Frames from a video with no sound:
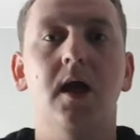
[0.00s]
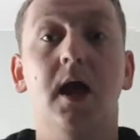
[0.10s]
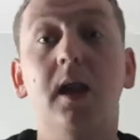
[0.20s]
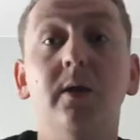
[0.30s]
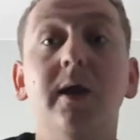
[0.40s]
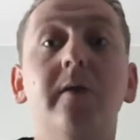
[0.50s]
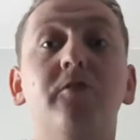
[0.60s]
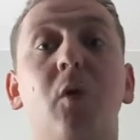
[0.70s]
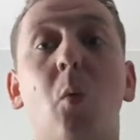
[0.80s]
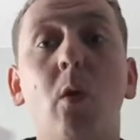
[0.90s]
Hello
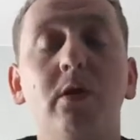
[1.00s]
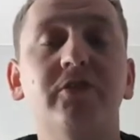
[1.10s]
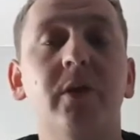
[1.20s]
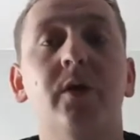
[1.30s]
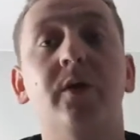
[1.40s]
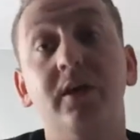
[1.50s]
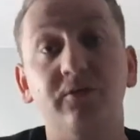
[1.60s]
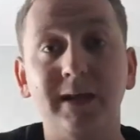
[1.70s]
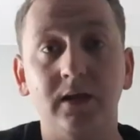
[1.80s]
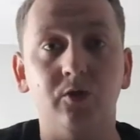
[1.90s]
guys, what is going on? It is
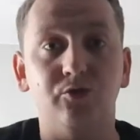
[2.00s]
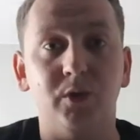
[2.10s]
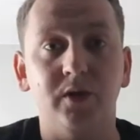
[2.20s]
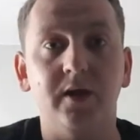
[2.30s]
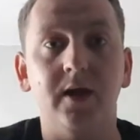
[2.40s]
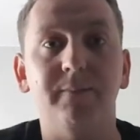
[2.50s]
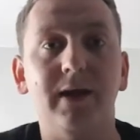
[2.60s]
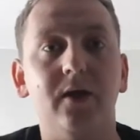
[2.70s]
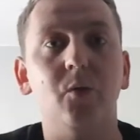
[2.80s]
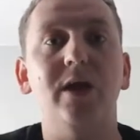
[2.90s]
me, Loggers109,
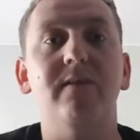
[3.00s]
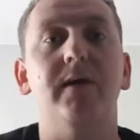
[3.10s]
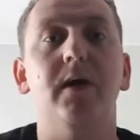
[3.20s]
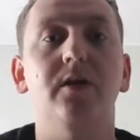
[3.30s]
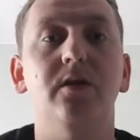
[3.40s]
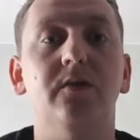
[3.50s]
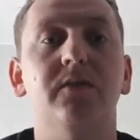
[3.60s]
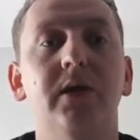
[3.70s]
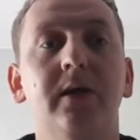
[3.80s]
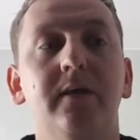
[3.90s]
back with
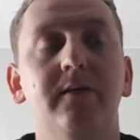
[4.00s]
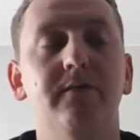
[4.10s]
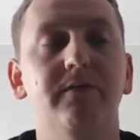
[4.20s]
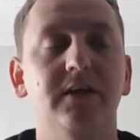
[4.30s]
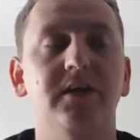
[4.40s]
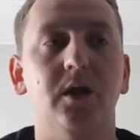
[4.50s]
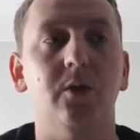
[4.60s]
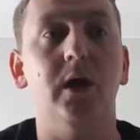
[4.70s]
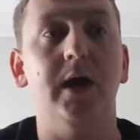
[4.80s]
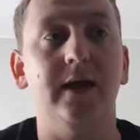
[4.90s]
another
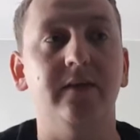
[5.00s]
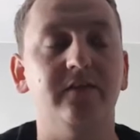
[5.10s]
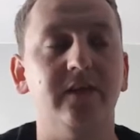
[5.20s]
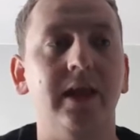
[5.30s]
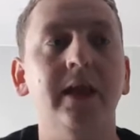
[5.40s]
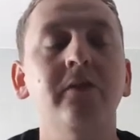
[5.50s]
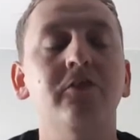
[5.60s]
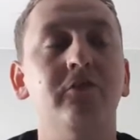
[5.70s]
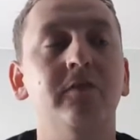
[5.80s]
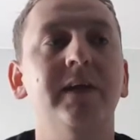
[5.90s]
video, and today is
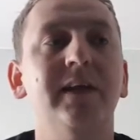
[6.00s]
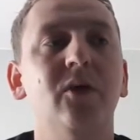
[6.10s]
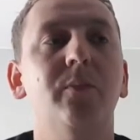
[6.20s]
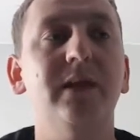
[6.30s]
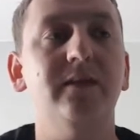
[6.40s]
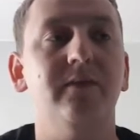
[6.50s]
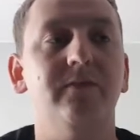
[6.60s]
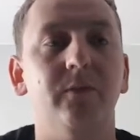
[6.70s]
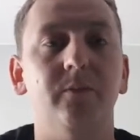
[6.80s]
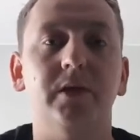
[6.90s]
something a little bit
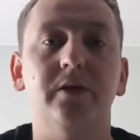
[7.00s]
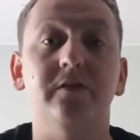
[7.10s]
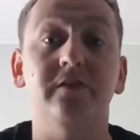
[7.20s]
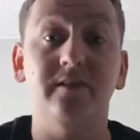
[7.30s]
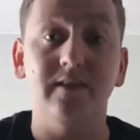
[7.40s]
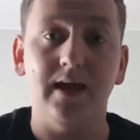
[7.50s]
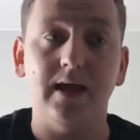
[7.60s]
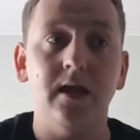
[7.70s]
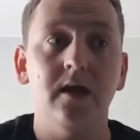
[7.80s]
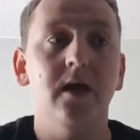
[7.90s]
different because
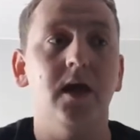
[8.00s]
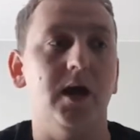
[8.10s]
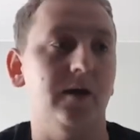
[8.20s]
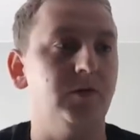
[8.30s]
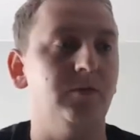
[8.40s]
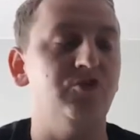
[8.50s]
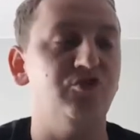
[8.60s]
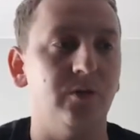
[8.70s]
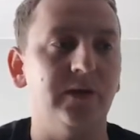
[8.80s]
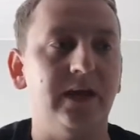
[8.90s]
today I'm going to be
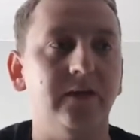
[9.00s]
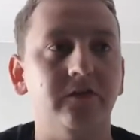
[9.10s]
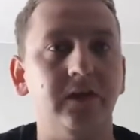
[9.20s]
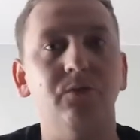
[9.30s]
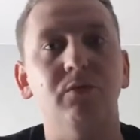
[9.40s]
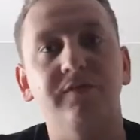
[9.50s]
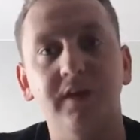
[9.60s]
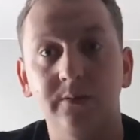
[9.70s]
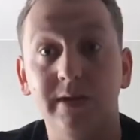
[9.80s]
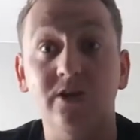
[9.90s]
showcasing,
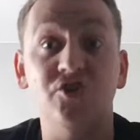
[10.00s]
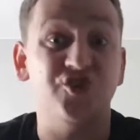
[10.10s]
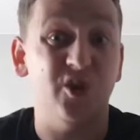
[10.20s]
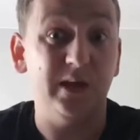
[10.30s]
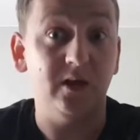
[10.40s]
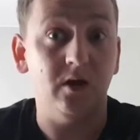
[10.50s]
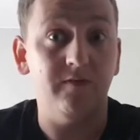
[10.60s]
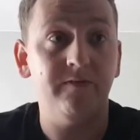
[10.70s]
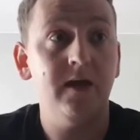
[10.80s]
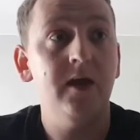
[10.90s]
reviewing, showing
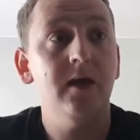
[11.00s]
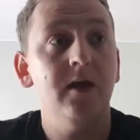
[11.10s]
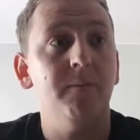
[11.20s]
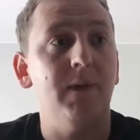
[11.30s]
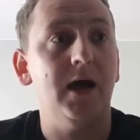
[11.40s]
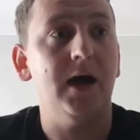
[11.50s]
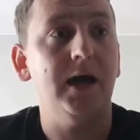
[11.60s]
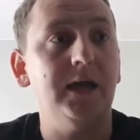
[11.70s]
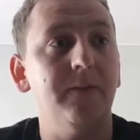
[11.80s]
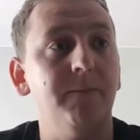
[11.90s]
off
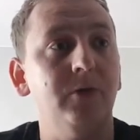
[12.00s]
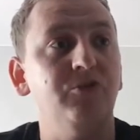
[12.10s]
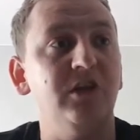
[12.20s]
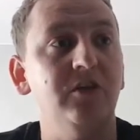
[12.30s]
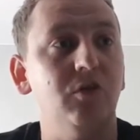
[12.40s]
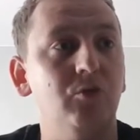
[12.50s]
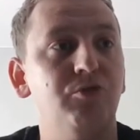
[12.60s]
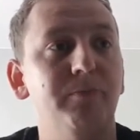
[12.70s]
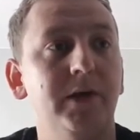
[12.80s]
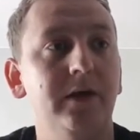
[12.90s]
my most
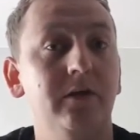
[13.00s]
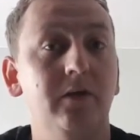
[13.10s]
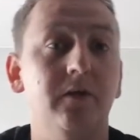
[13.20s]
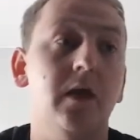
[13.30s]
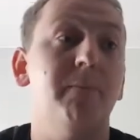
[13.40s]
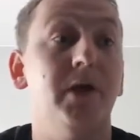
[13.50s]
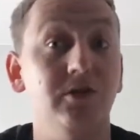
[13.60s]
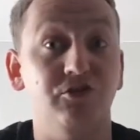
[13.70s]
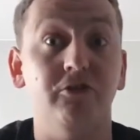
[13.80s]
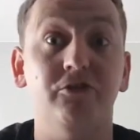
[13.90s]
indulgent
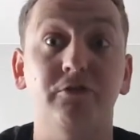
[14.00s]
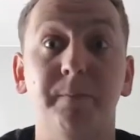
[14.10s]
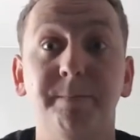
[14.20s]
purchase,